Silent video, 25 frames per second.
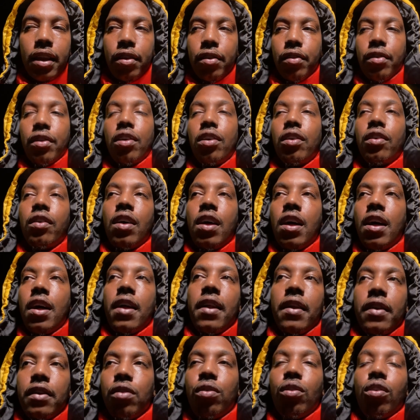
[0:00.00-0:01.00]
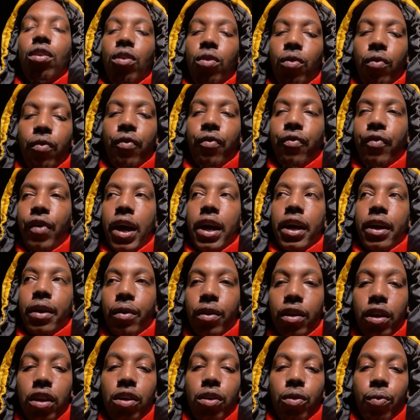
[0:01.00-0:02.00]
You know, you go fight
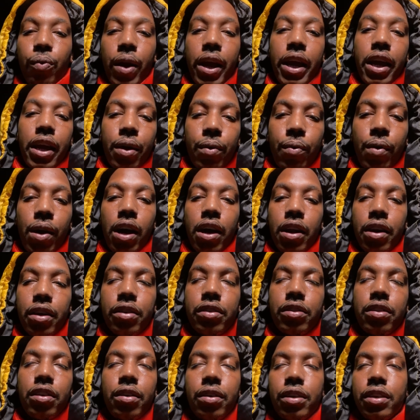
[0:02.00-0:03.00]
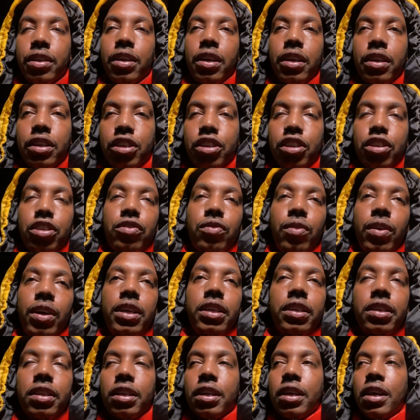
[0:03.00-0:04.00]
little Rainwater. So it, it's just
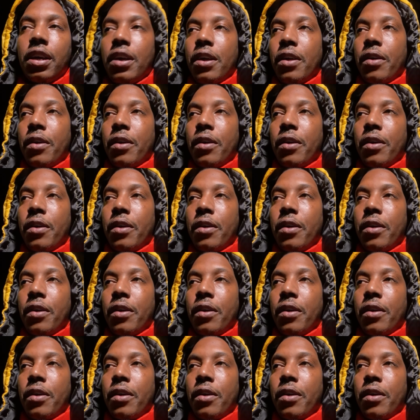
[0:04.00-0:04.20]
crazy.